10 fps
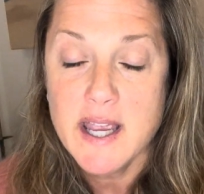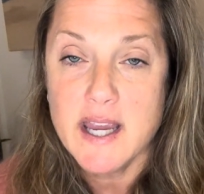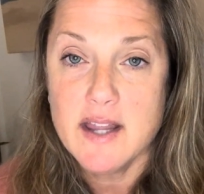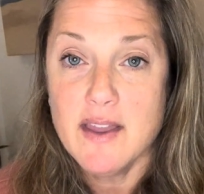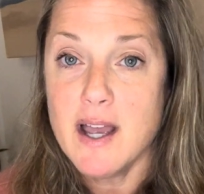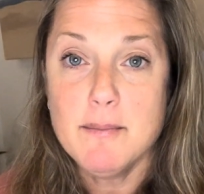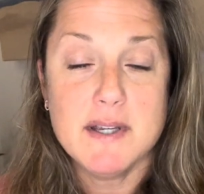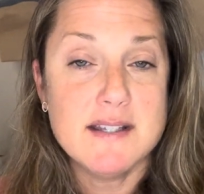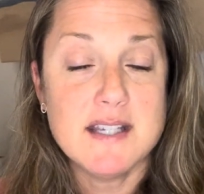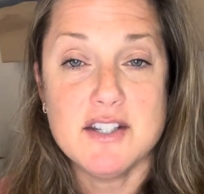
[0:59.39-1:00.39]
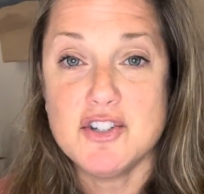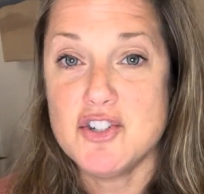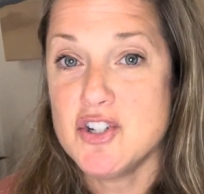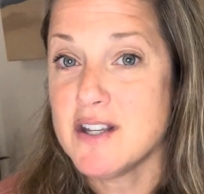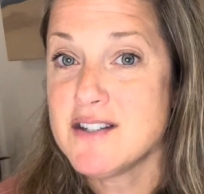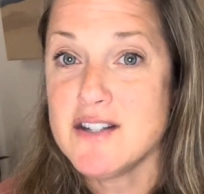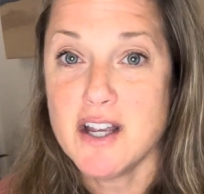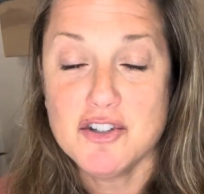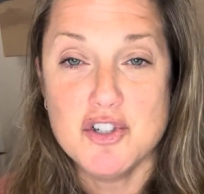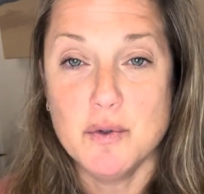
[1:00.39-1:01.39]
And that means it's just
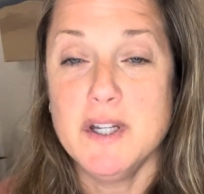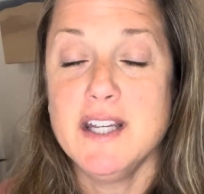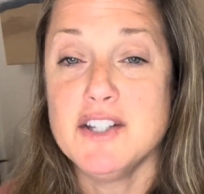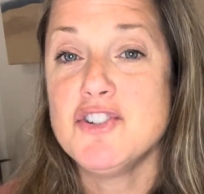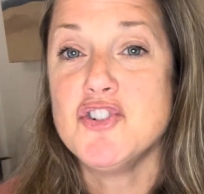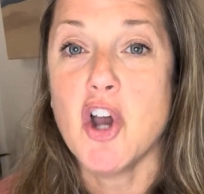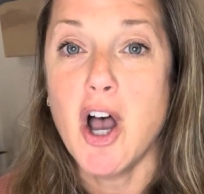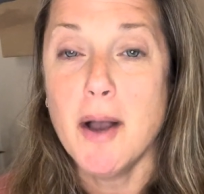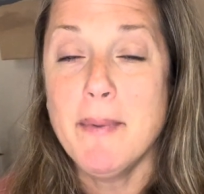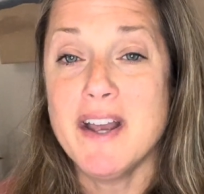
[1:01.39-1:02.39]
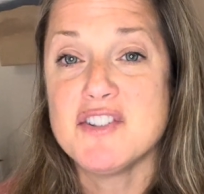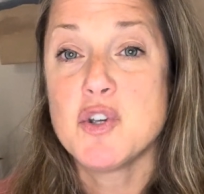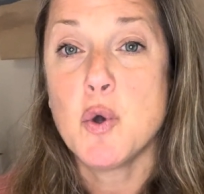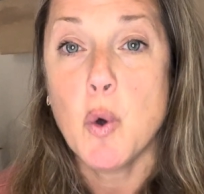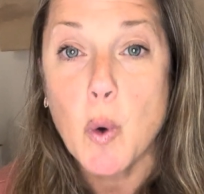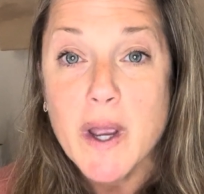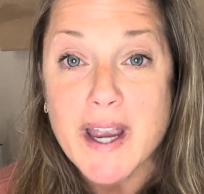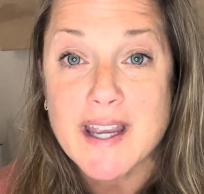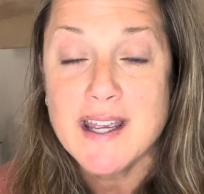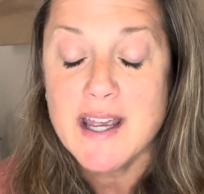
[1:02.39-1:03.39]
not doing its job as
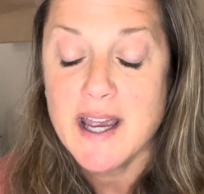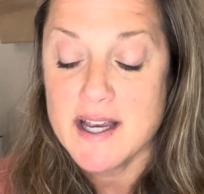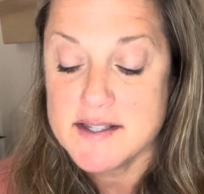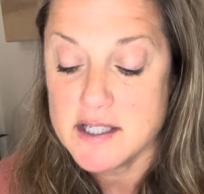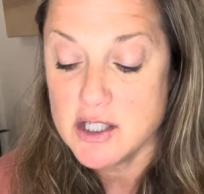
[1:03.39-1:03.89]
quick as it